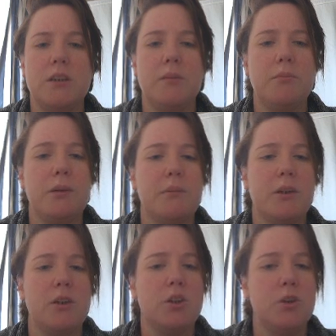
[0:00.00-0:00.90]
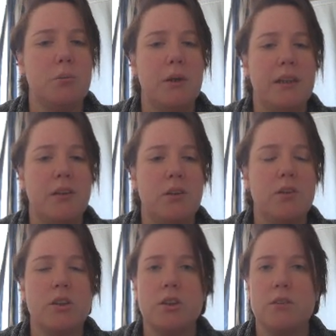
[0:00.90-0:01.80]
up because you made
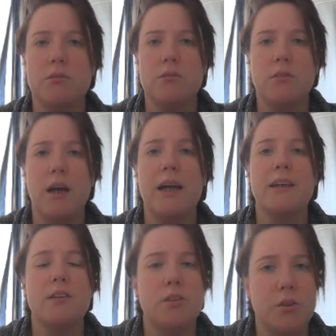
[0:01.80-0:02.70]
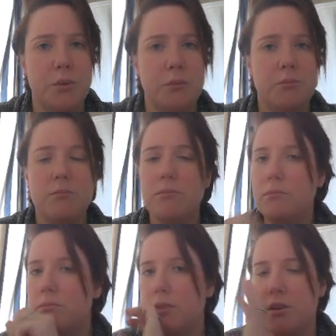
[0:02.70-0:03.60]
lunch. I can do.
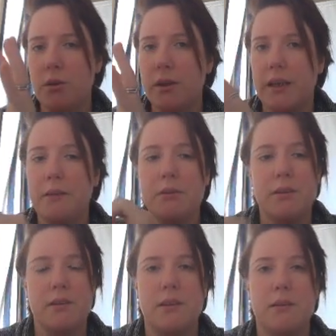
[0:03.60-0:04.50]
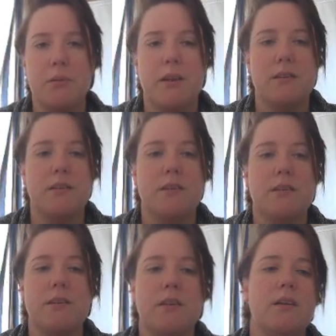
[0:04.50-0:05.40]
It's okay because it's in the present.
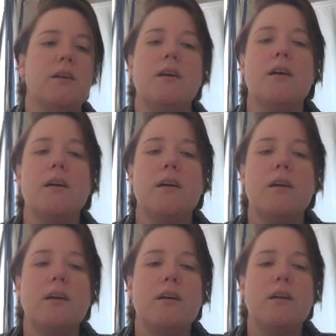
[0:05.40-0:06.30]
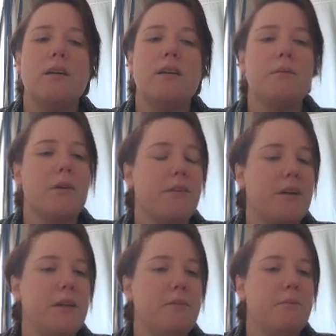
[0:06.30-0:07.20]
Number
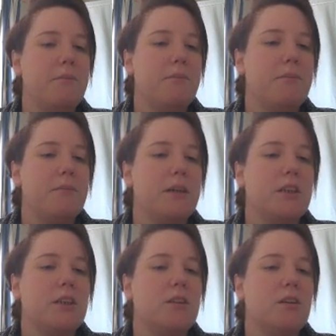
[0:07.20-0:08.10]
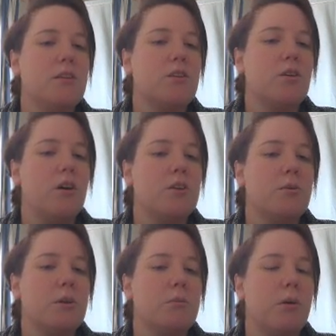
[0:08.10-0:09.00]
3, she does
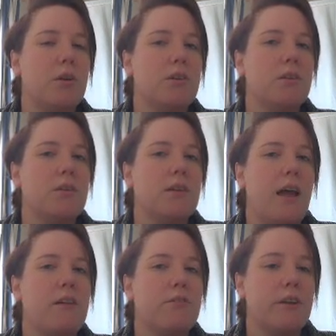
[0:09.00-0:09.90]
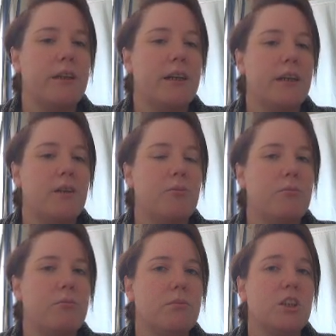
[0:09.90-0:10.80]
crossword puzzles every day.
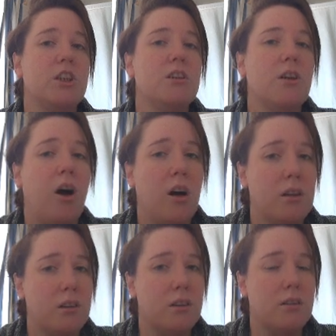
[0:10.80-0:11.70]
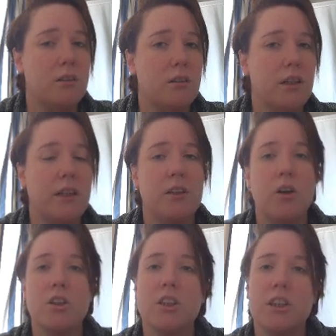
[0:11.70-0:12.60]
She does. Okay,
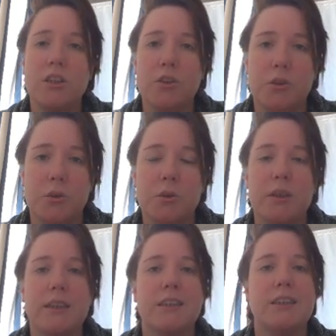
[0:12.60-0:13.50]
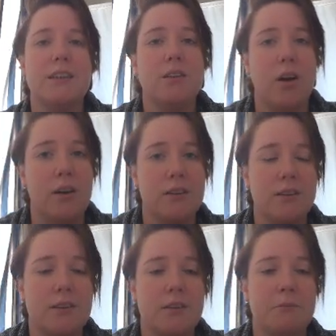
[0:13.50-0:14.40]
not she do, she
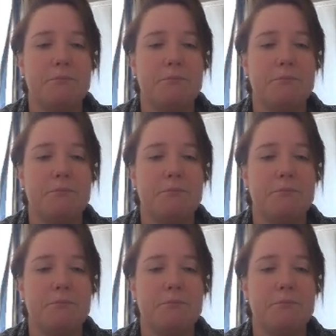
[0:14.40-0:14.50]
does.